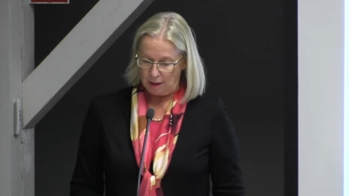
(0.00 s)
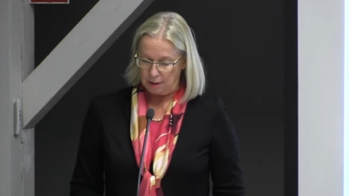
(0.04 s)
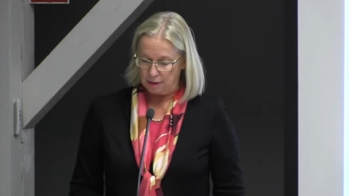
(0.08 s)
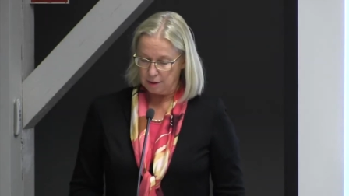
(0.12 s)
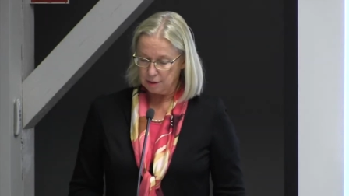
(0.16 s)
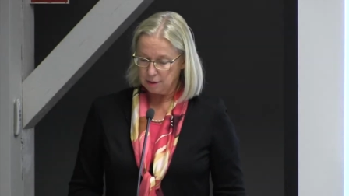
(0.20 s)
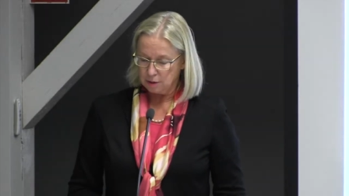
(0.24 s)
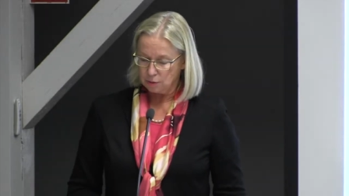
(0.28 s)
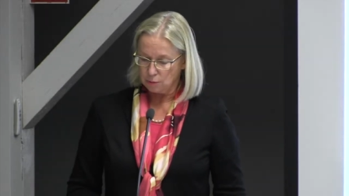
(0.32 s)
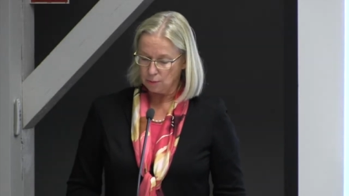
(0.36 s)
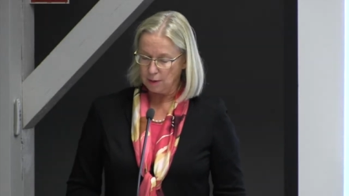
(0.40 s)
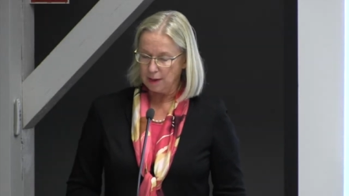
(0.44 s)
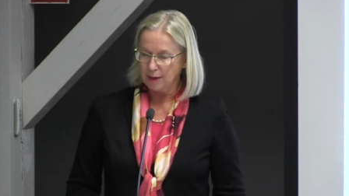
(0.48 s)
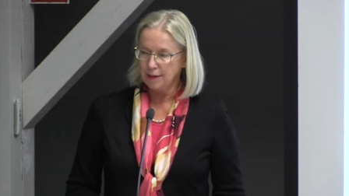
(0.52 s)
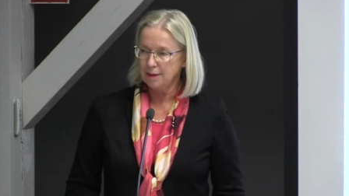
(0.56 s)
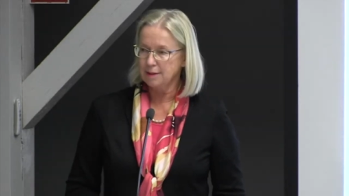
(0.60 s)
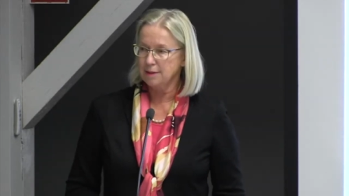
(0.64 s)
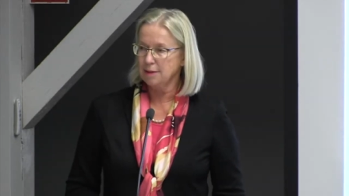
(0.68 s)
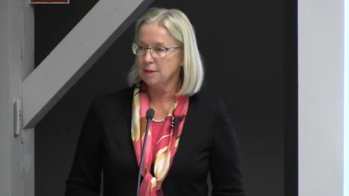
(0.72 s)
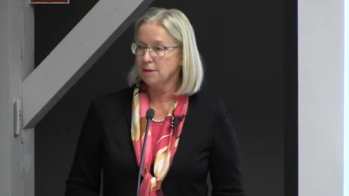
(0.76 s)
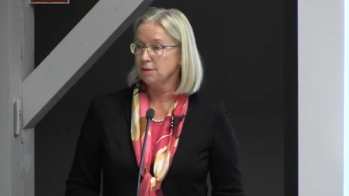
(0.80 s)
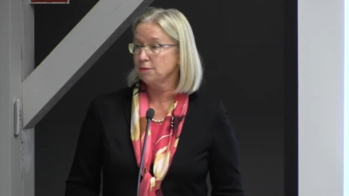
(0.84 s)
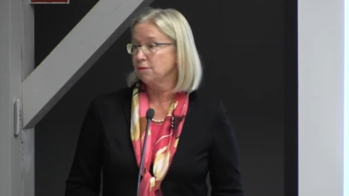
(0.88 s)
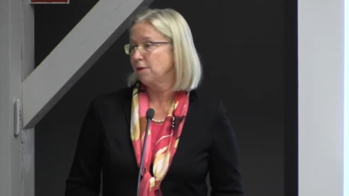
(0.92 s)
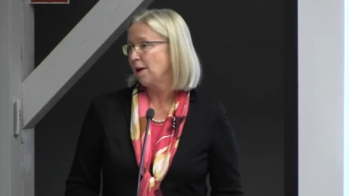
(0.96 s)
this
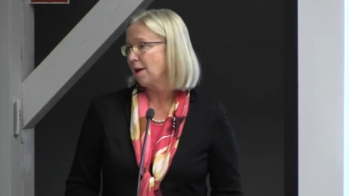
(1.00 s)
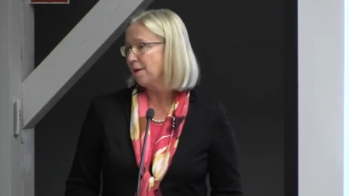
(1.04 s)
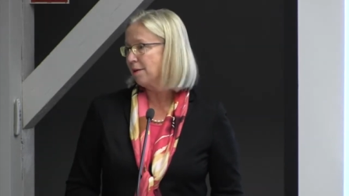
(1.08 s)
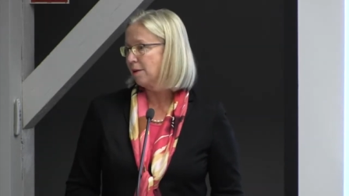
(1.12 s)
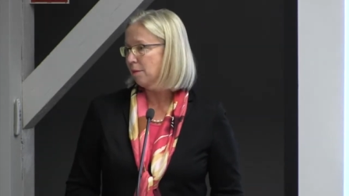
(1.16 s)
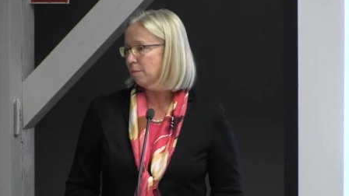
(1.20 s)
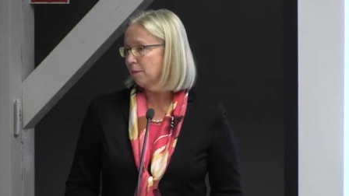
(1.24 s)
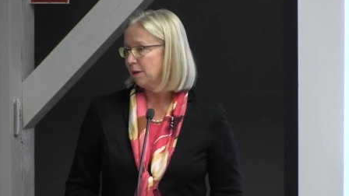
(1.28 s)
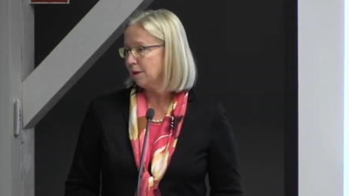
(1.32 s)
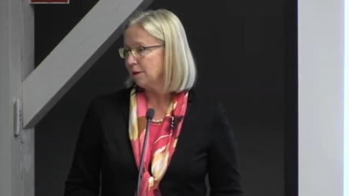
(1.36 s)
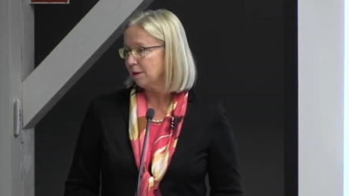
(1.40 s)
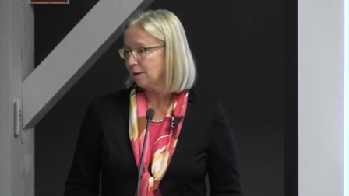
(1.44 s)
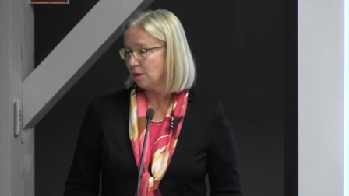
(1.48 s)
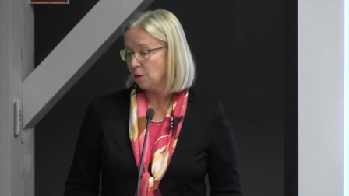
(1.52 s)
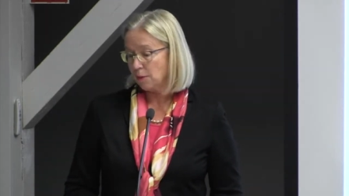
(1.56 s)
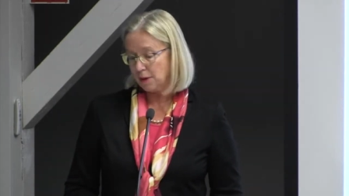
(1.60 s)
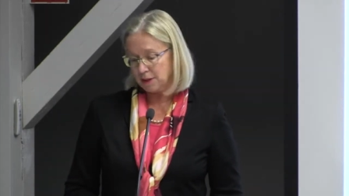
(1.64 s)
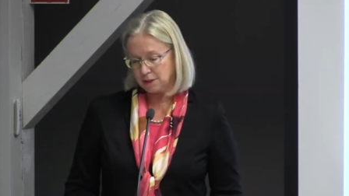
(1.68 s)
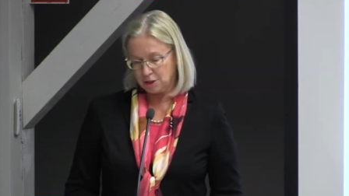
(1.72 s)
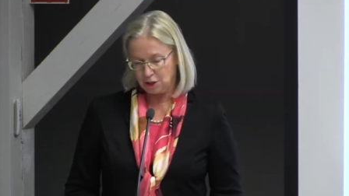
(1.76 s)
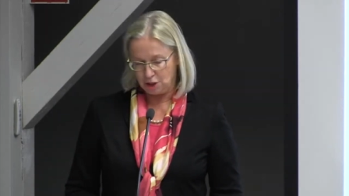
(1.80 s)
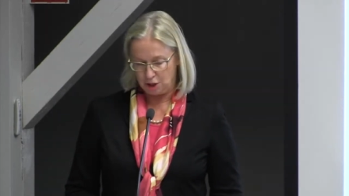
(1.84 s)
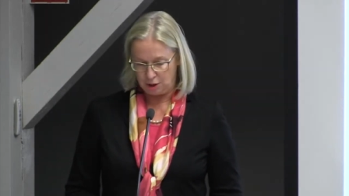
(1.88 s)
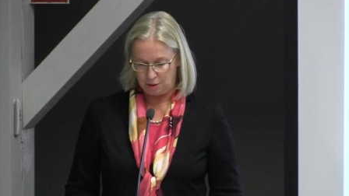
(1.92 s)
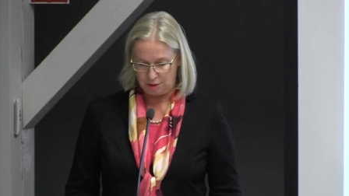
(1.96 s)
raises fundamental
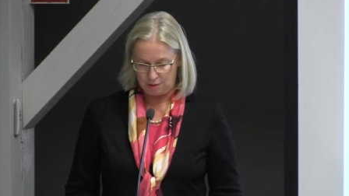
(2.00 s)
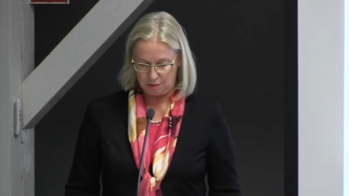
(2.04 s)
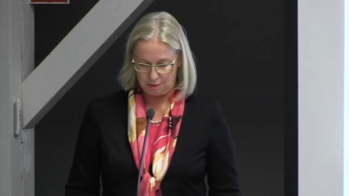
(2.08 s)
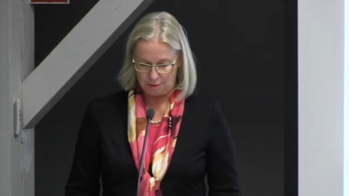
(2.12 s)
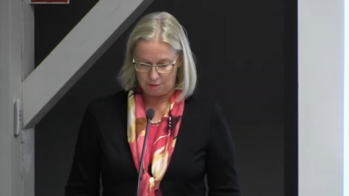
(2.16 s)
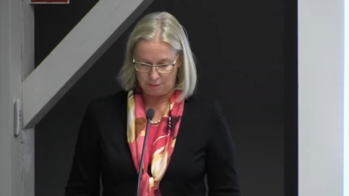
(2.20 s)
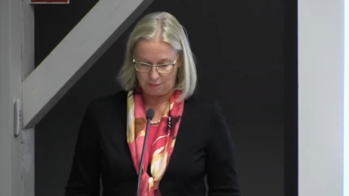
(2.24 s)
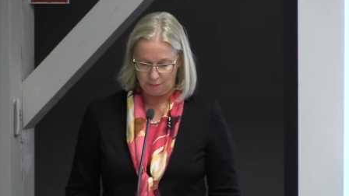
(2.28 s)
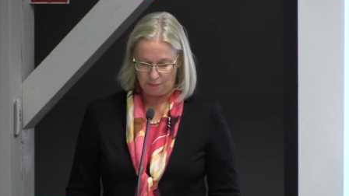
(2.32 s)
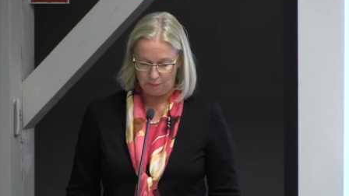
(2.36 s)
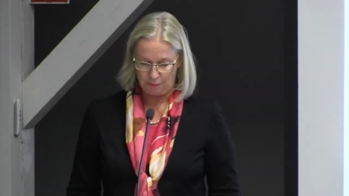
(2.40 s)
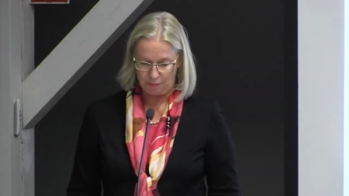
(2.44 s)
questions.